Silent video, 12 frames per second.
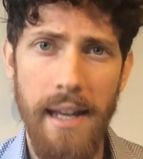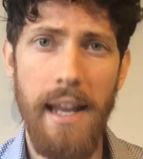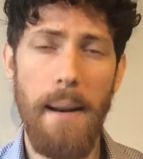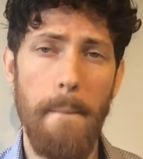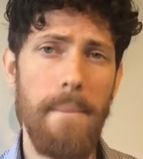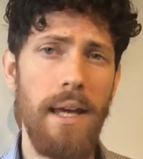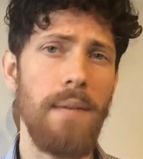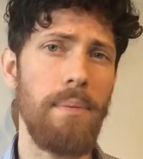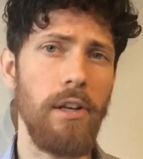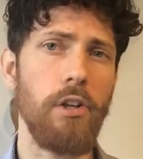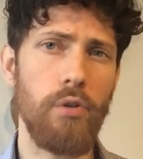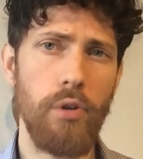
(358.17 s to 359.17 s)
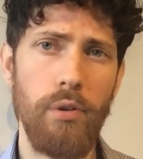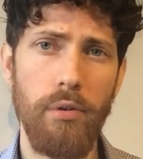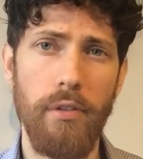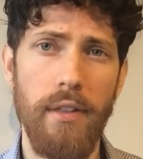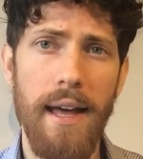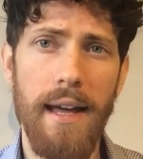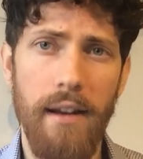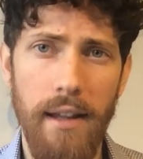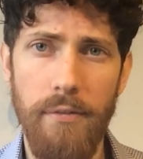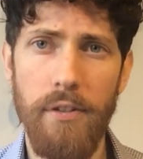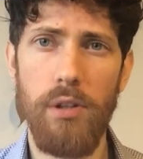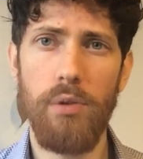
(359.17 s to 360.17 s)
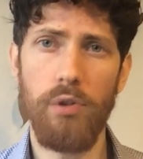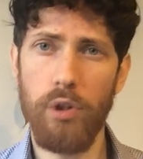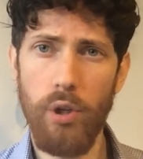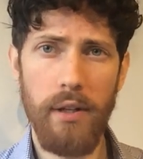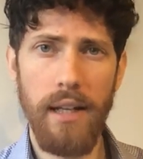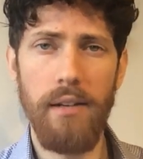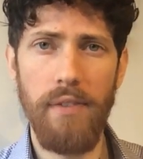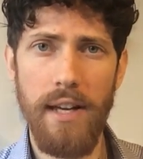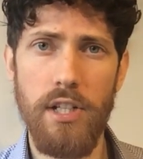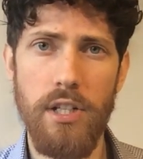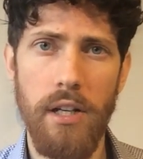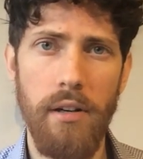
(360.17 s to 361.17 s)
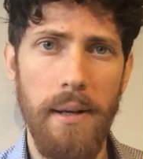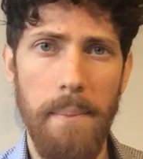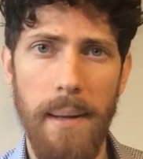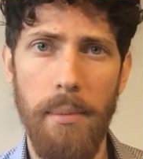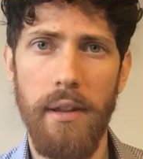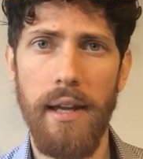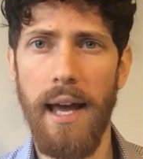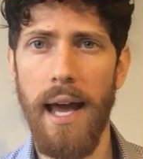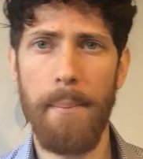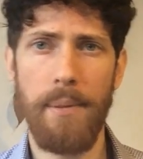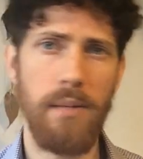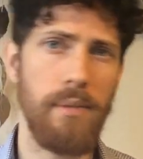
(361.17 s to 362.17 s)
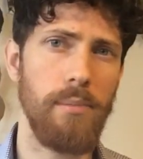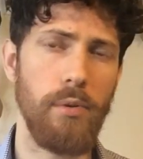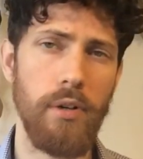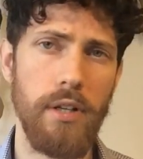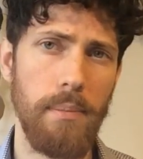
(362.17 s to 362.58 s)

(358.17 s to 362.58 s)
It may be true that if you look at vegetarian people, they happen to be more